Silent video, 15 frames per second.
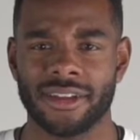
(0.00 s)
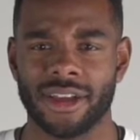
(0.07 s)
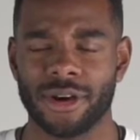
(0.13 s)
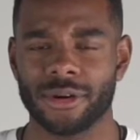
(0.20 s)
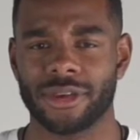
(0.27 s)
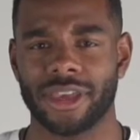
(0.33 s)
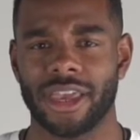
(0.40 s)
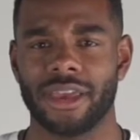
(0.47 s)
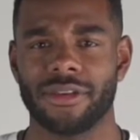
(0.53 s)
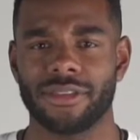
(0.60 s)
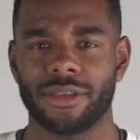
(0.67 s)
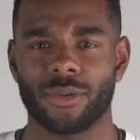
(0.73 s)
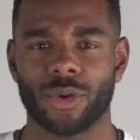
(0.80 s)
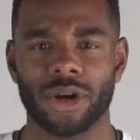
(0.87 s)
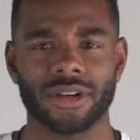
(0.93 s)
okay,
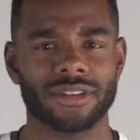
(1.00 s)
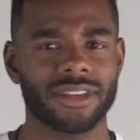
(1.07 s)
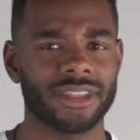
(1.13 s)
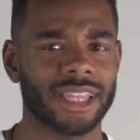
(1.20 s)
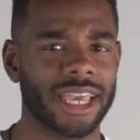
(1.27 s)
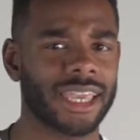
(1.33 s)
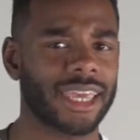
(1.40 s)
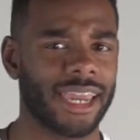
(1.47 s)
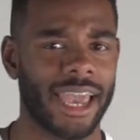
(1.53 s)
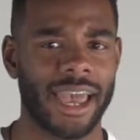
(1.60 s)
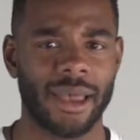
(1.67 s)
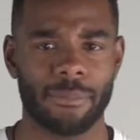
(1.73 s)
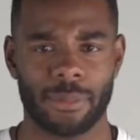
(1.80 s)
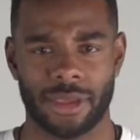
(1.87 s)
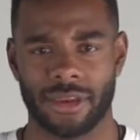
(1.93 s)
the worst thing that could
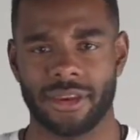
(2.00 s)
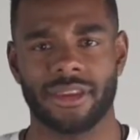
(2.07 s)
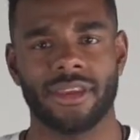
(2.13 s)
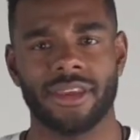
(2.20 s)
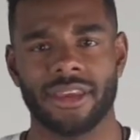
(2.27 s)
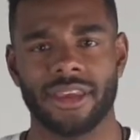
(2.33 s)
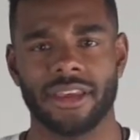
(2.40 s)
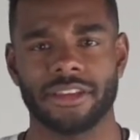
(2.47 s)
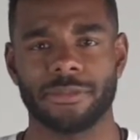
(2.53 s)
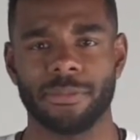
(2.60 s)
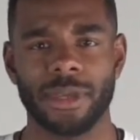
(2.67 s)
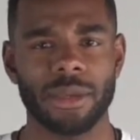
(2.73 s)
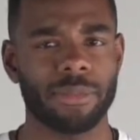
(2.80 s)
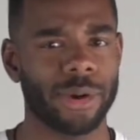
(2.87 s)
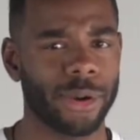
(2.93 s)
happen is
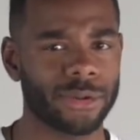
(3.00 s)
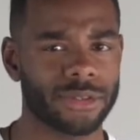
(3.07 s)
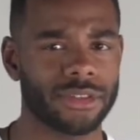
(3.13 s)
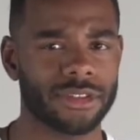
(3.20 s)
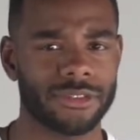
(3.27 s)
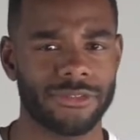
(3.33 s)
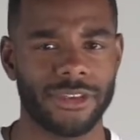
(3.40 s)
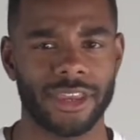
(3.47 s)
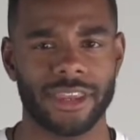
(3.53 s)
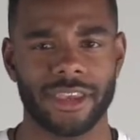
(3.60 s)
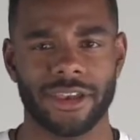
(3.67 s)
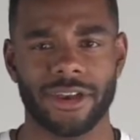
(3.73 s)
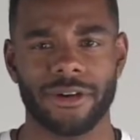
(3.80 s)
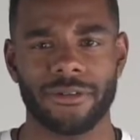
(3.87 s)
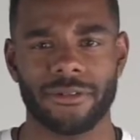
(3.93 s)
me post this
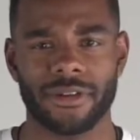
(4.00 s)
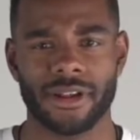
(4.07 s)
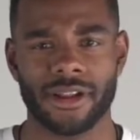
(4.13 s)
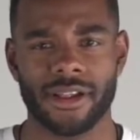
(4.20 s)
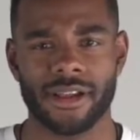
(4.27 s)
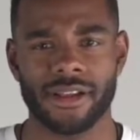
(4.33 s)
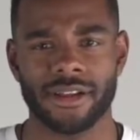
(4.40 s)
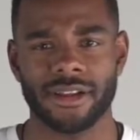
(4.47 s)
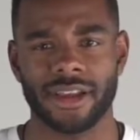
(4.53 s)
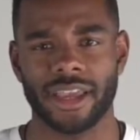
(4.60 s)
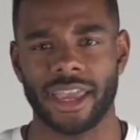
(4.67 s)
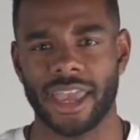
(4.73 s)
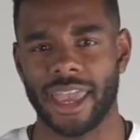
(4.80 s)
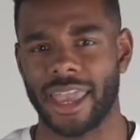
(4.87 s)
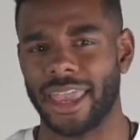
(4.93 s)
video
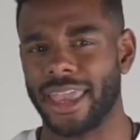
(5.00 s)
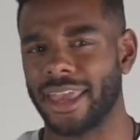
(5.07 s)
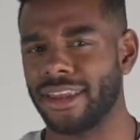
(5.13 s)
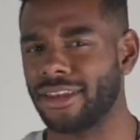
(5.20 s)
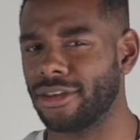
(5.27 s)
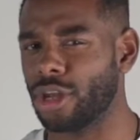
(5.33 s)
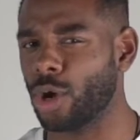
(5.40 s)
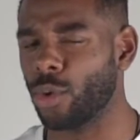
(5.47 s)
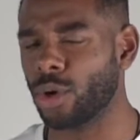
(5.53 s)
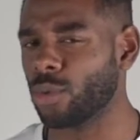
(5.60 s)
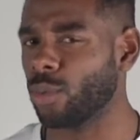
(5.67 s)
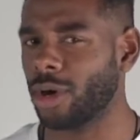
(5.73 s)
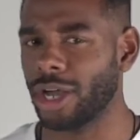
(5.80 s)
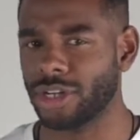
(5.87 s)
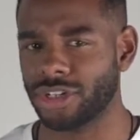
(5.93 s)
and no one
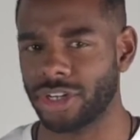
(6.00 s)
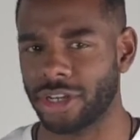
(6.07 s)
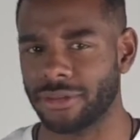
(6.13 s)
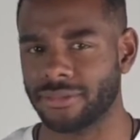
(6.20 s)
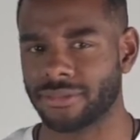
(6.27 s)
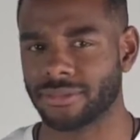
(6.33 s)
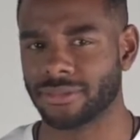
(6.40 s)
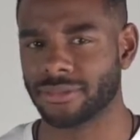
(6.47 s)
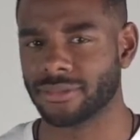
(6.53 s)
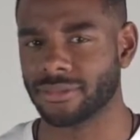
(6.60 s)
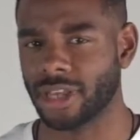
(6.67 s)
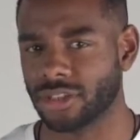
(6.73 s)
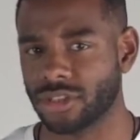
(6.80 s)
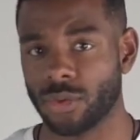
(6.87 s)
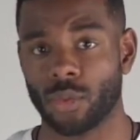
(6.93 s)
watch it.
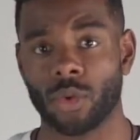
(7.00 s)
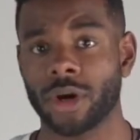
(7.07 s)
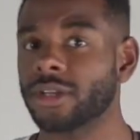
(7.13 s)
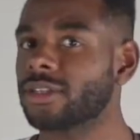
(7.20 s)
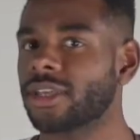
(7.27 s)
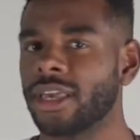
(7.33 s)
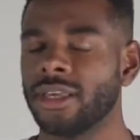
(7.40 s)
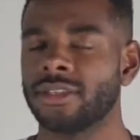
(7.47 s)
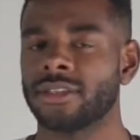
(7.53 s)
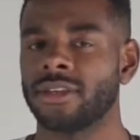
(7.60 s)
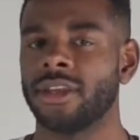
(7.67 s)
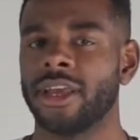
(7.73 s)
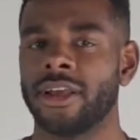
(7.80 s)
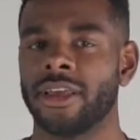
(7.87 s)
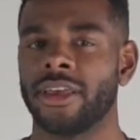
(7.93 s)
That's the worst case
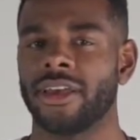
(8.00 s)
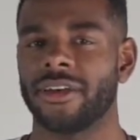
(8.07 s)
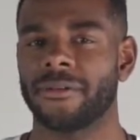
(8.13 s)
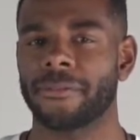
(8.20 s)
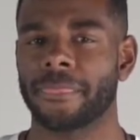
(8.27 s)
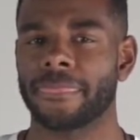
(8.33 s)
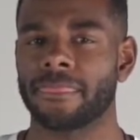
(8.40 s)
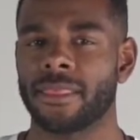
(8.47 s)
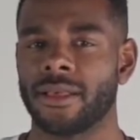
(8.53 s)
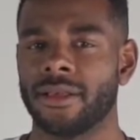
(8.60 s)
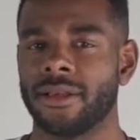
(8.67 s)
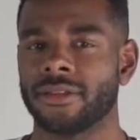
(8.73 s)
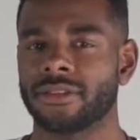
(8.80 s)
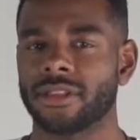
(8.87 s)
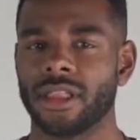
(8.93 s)
scenario.
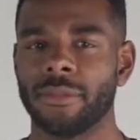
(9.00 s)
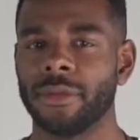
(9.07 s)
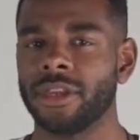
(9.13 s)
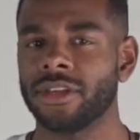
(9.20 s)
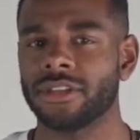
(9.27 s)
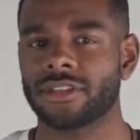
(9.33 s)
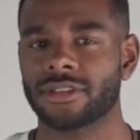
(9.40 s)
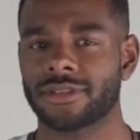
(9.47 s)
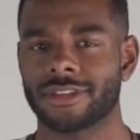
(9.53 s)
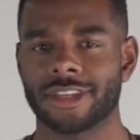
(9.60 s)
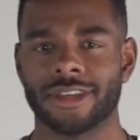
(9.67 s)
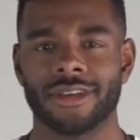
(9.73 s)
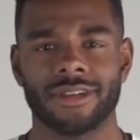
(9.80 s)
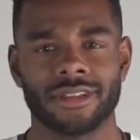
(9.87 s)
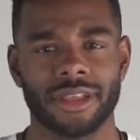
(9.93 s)
So let me
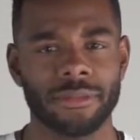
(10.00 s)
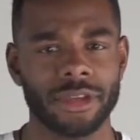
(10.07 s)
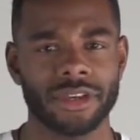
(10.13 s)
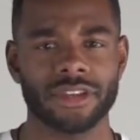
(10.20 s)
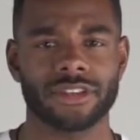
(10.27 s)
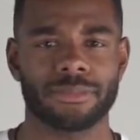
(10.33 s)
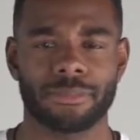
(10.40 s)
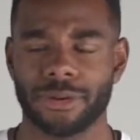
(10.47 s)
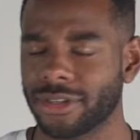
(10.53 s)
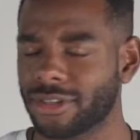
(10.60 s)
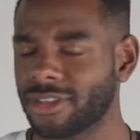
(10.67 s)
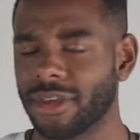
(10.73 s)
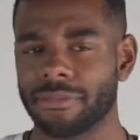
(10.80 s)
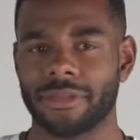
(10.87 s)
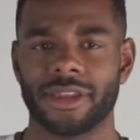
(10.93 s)
just
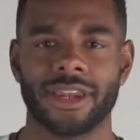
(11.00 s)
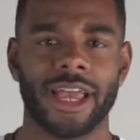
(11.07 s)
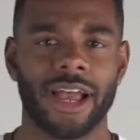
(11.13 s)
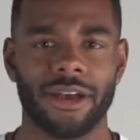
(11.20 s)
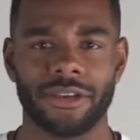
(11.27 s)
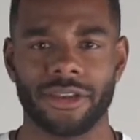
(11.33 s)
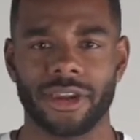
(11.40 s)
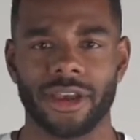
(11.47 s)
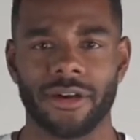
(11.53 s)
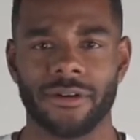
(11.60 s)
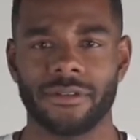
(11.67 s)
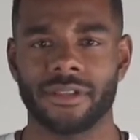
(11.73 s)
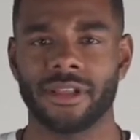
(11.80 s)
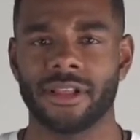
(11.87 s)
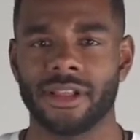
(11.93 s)
something out, you know.
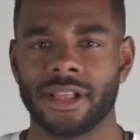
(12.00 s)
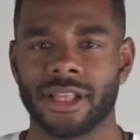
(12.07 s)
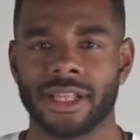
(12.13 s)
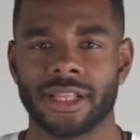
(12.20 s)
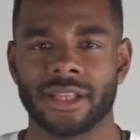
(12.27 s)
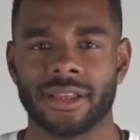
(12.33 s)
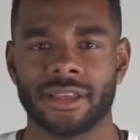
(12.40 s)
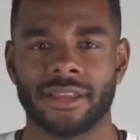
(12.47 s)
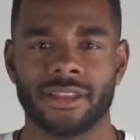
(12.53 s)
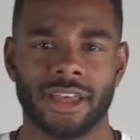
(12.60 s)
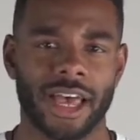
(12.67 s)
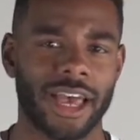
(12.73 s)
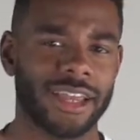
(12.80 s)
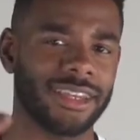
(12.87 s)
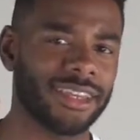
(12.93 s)

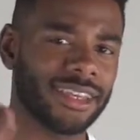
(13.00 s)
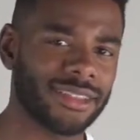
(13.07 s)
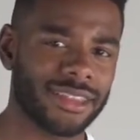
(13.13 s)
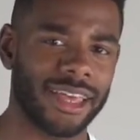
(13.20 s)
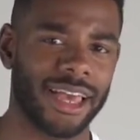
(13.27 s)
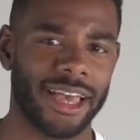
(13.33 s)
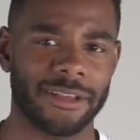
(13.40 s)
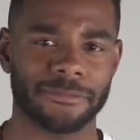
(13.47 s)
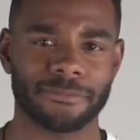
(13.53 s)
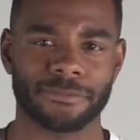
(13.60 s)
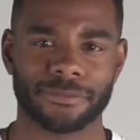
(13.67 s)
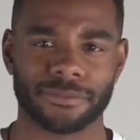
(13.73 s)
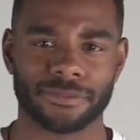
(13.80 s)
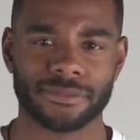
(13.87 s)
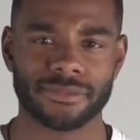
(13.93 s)
I did
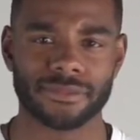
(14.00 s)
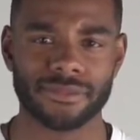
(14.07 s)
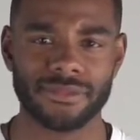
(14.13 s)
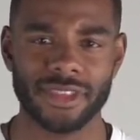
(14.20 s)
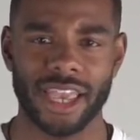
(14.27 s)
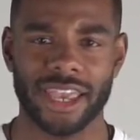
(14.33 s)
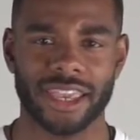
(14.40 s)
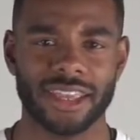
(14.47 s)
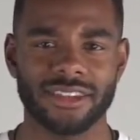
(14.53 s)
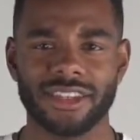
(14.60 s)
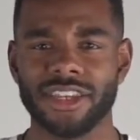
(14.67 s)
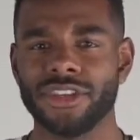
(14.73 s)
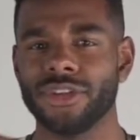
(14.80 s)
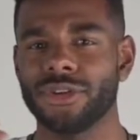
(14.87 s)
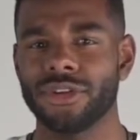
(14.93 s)
that. I
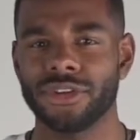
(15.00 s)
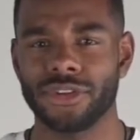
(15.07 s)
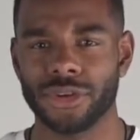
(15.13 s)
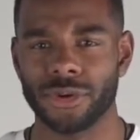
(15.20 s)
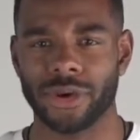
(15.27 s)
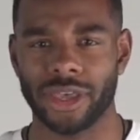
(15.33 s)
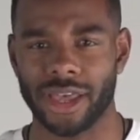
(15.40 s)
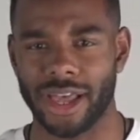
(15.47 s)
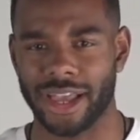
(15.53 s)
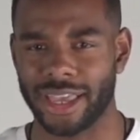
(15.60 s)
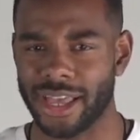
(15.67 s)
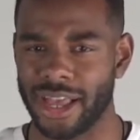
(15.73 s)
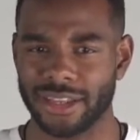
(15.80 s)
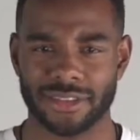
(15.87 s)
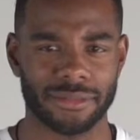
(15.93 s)
continued to do it. I
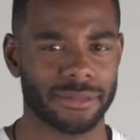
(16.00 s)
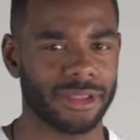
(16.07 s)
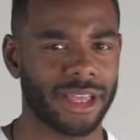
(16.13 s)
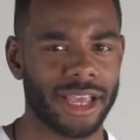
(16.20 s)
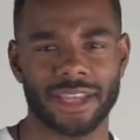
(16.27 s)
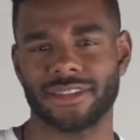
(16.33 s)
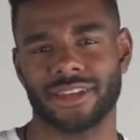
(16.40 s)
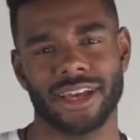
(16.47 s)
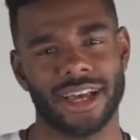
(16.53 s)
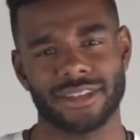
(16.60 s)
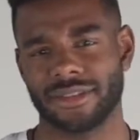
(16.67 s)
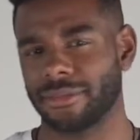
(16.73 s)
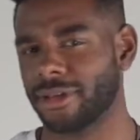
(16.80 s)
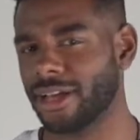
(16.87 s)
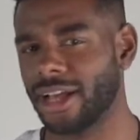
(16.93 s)
got some likes, I got
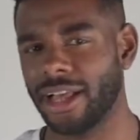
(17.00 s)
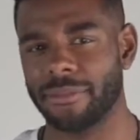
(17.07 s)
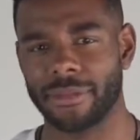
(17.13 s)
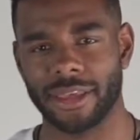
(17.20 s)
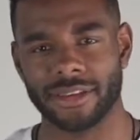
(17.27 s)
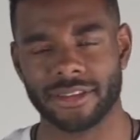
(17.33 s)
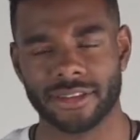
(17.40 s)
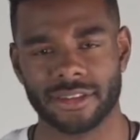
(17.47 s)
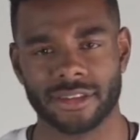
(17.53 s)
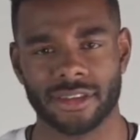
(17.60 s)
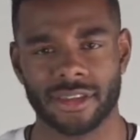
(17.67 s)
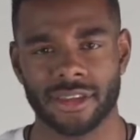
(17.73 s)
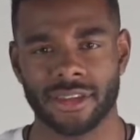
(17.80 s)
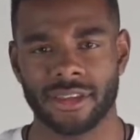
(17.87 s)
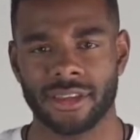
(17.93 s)
some comments.
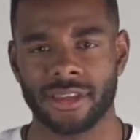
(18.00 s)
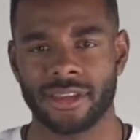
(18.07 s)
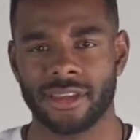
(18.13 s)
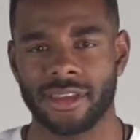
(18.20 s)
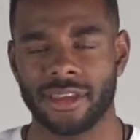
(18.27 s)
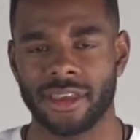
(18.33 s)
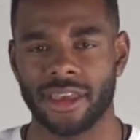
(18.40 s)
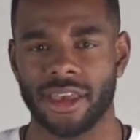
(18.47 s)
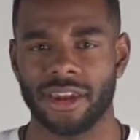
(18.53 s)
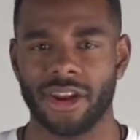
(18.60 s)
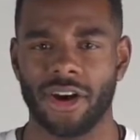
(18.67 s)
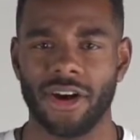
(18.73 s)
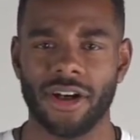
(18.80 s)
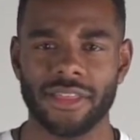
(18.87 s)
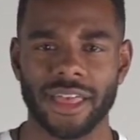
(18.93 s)
And
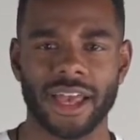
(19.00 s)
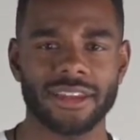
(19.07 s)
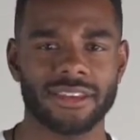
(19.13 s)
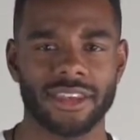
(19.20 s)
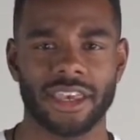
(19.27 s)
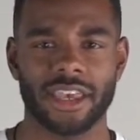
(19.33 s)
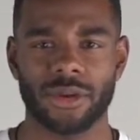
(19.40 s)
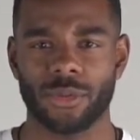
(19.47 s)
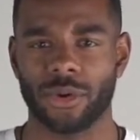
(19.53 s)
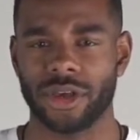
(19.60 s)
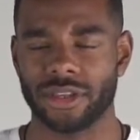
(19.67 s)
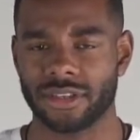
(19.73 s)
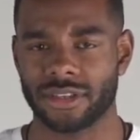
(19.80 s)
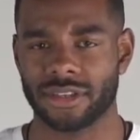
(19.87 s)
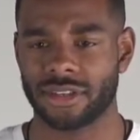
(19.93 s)
all that did
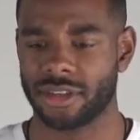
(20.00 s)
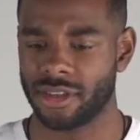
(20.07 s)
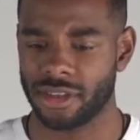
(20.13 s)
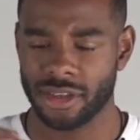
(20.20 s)
was